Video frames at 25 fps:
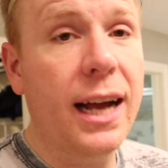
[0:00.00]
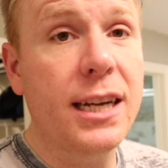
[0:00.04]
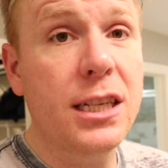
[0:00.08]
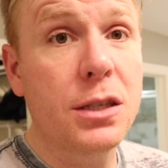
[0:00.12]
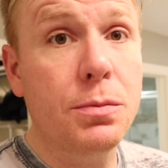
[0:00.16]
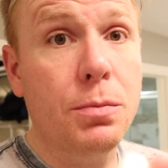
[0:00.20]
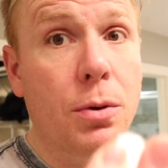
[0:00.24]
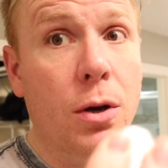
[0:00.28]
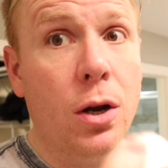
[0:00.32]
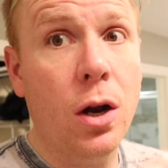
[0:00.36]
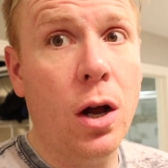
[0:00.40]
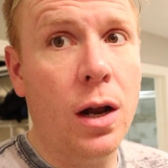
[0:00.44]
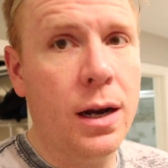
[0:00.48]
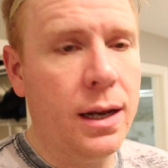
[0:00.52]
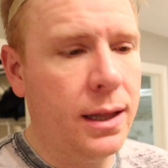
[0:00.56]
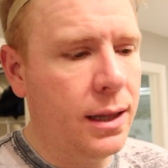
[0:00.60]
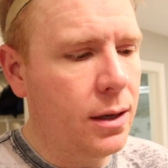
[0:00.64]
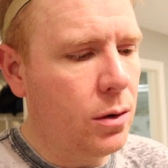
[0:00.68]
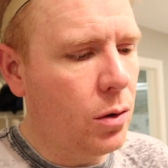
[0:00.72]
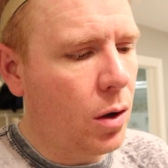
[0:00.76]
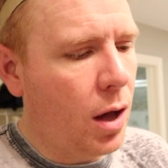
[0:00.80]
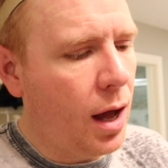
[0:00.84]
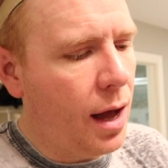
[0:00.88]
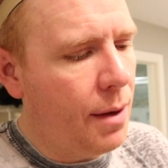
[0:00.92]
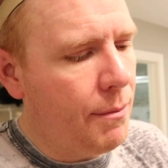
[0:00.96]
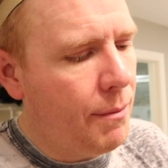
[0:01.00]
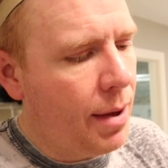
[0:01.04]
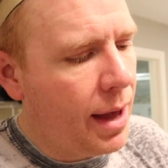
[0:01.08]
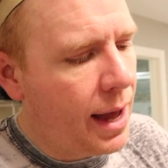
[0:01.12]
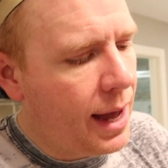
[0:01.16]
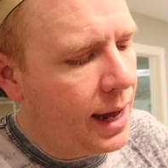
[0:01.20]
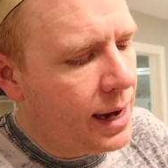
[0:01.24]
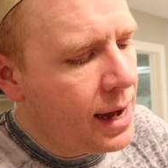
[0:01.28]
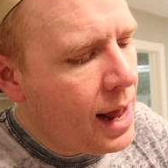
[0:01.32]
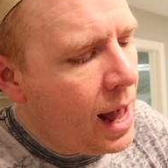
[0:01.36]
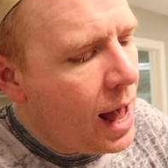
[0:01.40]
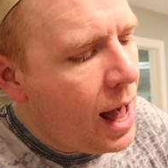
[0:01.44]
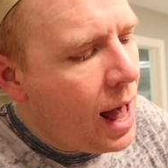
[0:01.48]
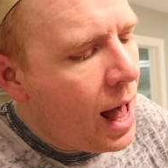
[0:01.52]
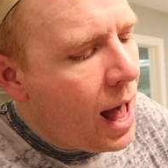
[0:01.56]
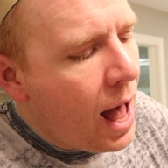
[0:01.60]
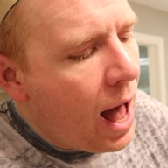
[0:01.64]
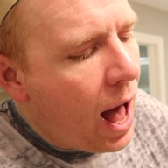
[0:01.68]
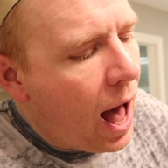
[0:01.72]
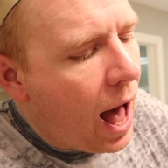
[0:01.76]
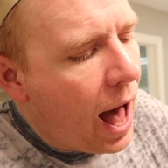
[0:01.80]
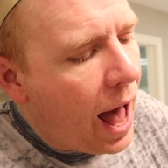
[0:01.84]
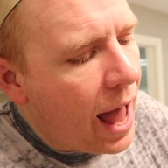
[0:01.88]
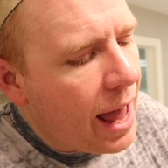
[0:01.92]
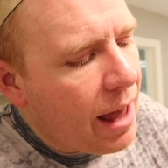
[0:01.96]
I just put it on a little cotton pad.
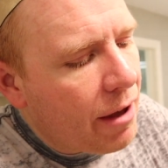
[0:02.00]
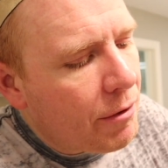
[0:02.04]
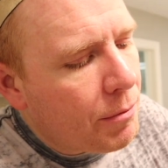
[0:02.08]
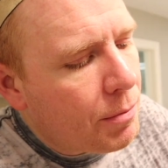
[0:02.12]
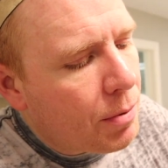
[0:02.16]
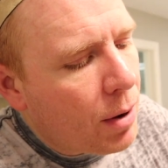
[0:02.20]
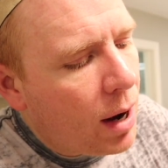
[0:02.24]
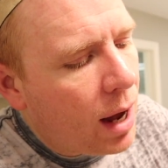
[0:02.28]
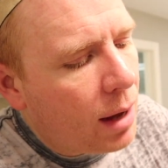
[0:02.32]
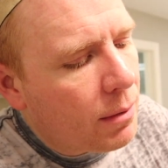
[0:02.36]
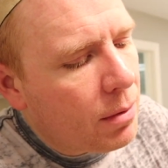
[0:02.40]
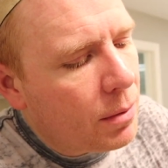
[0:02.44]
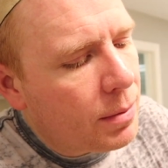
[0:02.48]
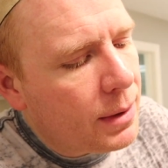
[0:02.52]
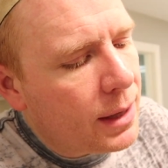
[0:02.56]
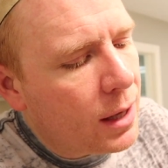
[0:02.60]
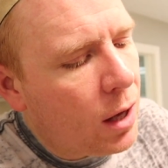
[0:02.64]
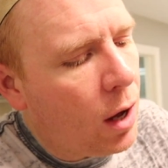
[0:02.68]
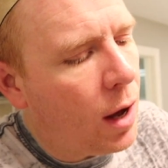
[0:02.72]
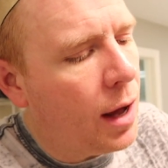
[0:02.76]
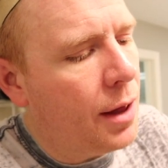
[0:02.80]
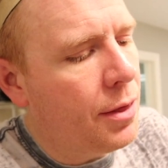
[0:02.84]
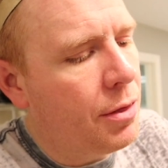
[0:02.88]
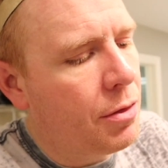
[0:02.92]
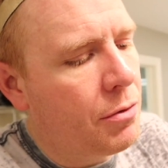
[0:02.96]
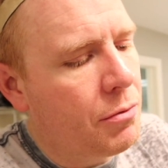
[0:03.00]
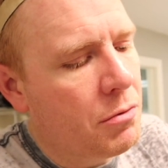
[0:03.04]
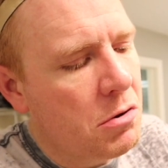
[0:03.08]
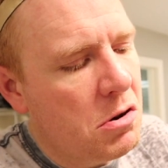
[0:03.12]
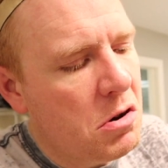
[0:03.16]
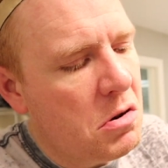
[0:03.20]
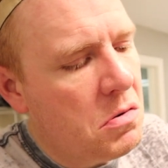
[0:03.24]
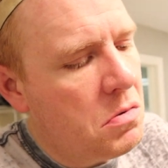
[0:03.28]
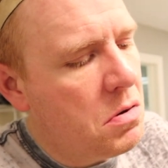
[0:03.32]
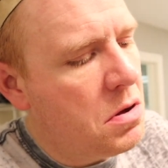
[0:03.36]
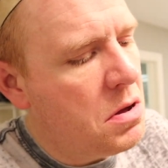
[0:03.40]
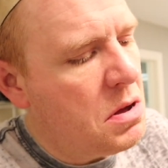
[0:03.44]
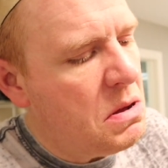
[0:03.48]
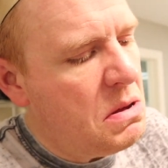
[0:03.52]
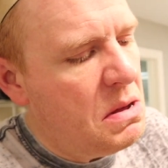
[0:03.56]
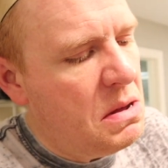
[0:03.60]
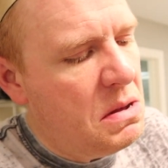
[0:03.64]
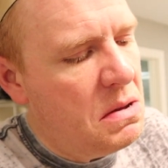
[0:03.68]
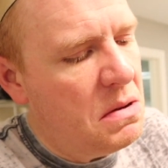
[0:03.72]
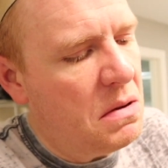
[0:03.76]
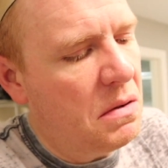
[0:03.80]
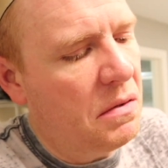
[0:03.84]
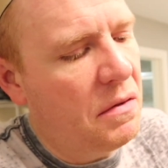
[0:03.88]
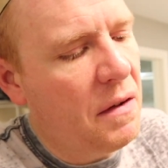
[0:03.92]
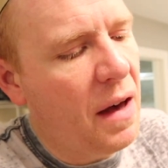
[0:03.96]
I have probably gone through
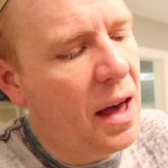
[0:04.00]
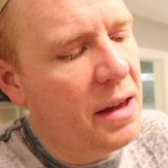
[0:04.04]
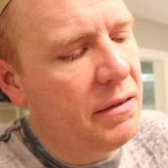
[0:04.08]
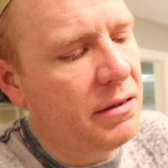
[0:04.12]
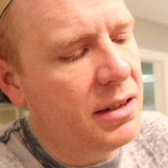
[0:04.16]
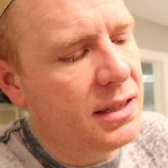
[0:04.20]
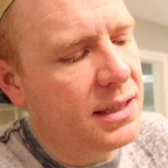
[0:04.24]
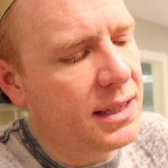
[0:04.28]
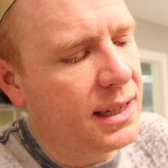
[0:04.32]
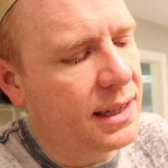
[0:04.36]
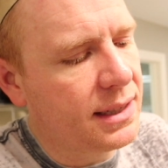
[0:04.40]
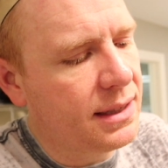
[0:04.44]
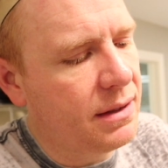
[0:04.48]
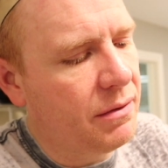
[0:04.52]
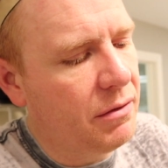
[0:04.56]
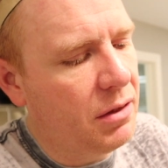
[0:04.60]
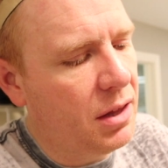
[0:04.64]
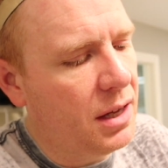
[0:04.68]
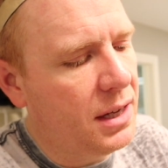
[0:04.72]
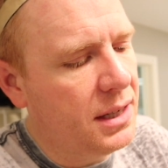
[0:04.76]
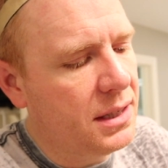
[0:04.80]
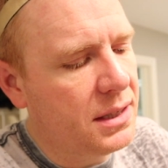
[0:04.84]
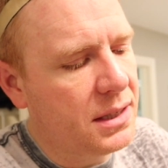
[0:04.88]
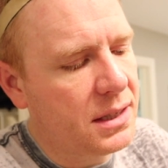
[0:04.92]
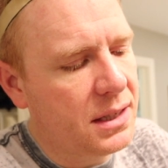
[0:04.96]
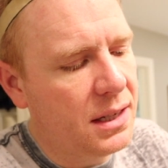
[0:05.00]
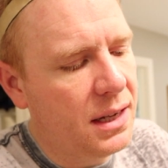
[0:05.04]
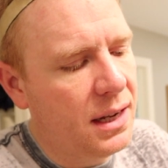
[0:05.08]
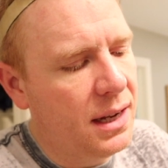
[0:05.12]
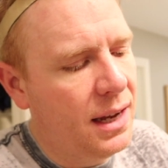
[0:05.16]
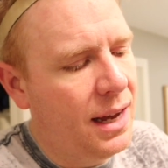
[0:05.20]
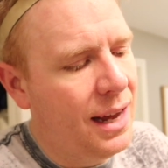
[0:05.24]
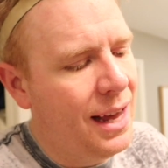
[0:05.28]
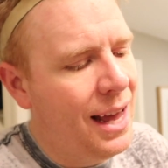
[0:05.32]
5 to 6 of these.